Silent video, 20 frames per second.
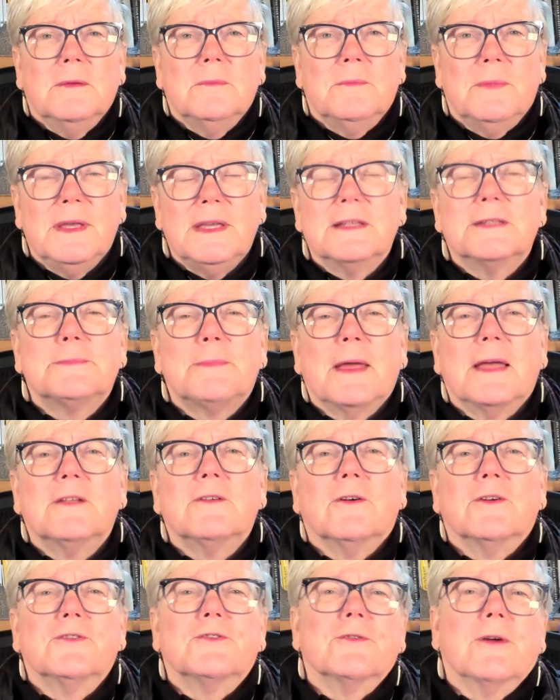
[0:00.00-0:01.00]
being spent
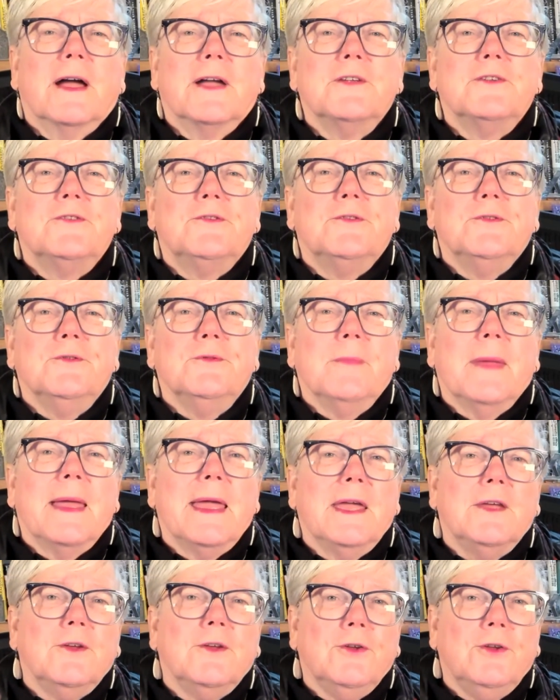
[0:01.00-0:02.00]
on trying to
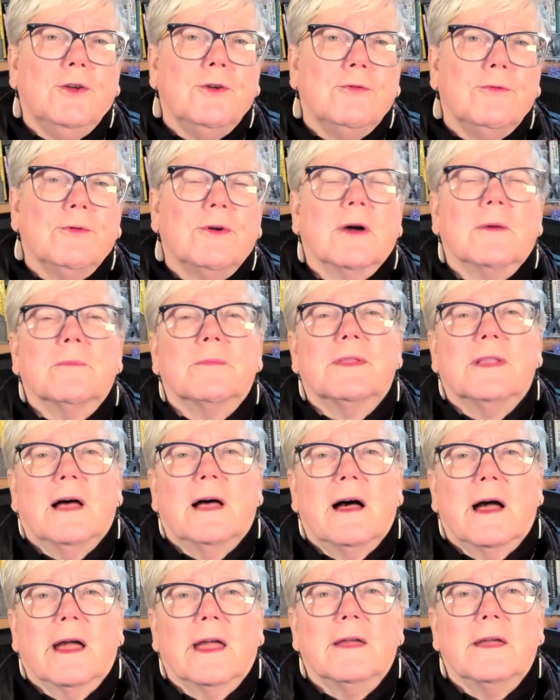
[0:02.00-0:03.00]
make you
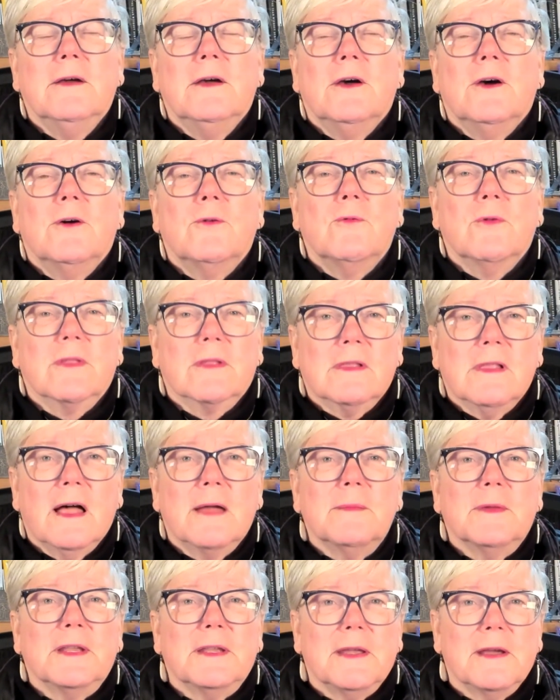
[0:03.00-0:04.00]
comply with
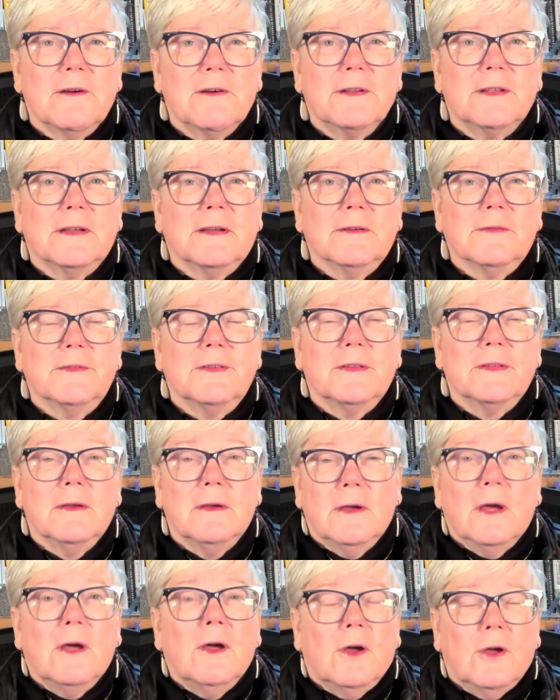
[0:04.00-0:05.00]
climate narratives,
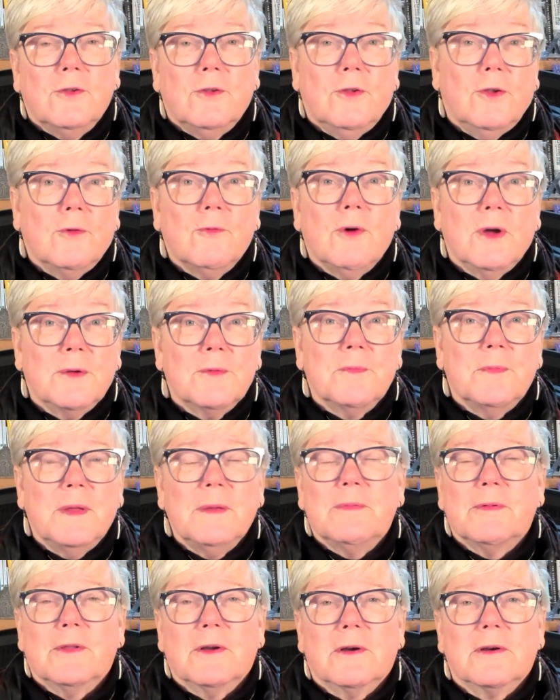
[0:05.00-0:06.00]
no wonder
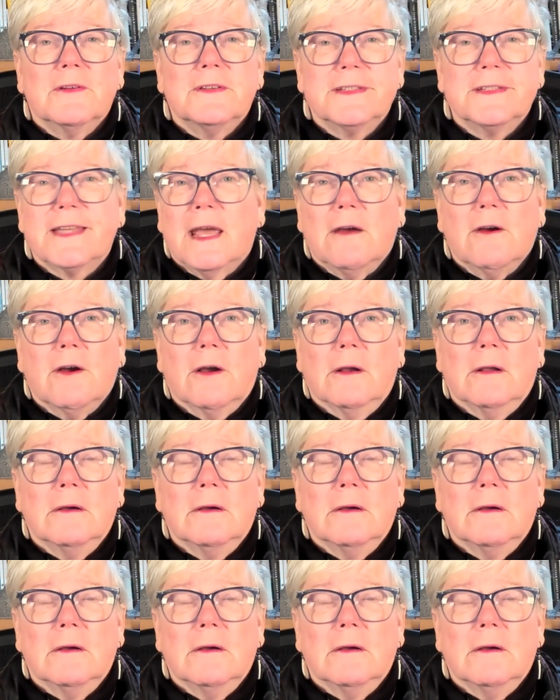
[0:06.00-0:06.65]
people are scared.